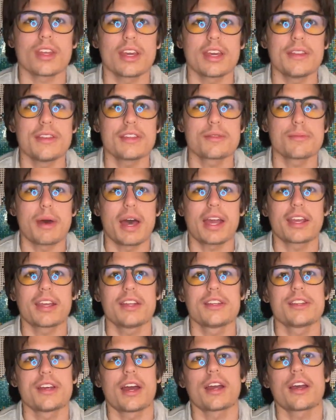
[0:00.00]
In this
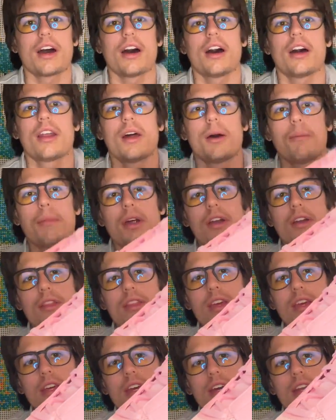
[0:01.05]
package, I got a pair of
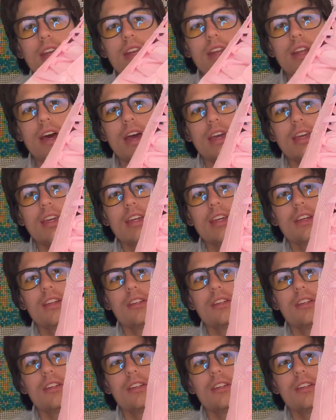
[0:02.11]
the Nike